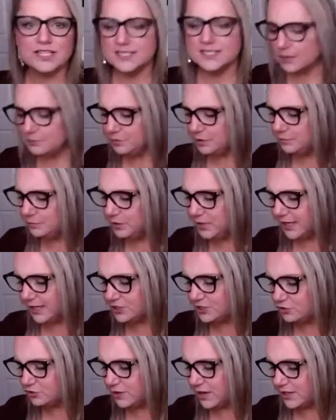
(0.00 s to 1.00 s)
Some people
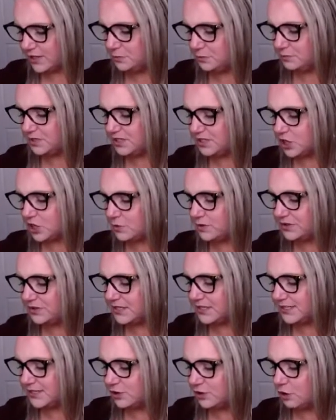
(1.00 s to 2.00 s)
get tricked when we start
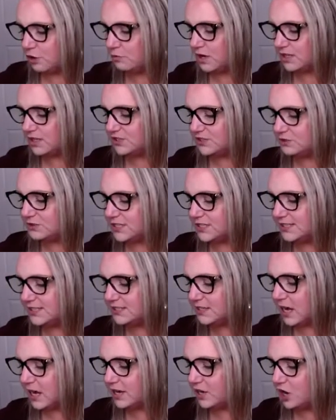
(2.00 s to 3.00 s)
with the 0 one. So this
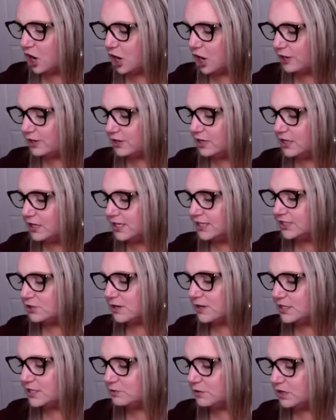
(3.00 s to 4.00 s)
is kind of hard.
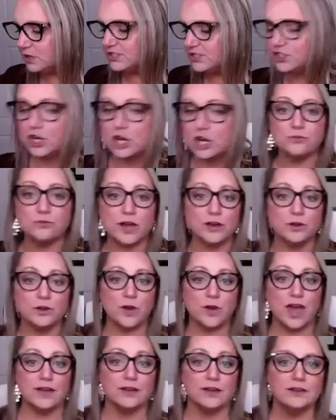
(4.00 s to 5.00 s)
So I didn't want to start right
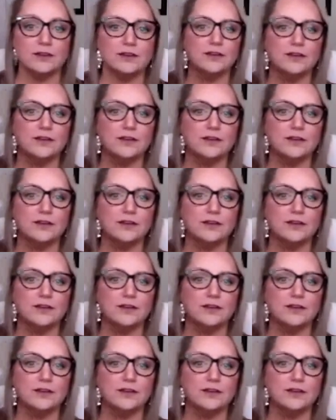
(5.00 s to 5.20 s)
away.